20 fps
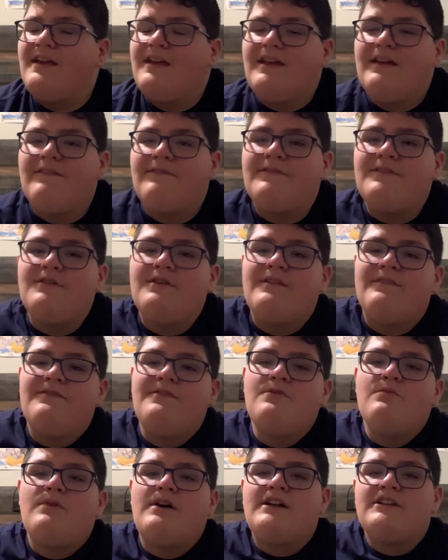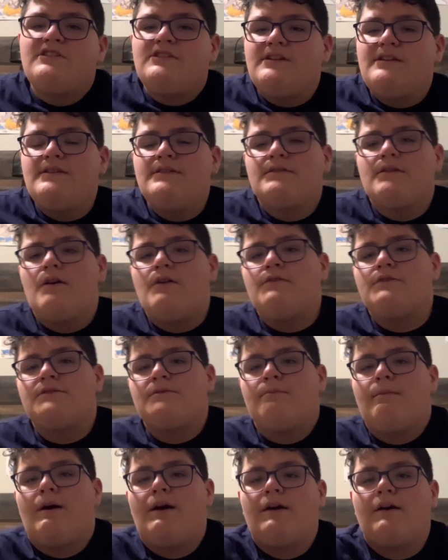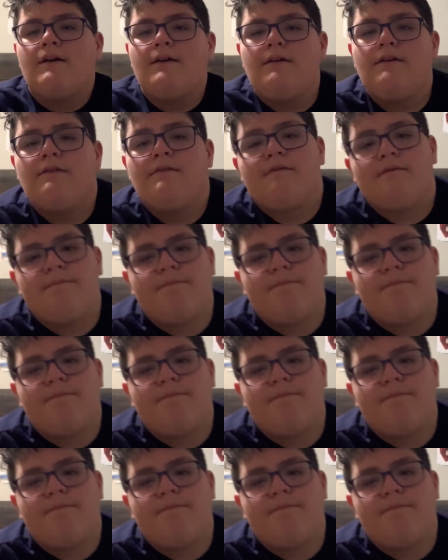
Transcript: If you watch East Coast manga,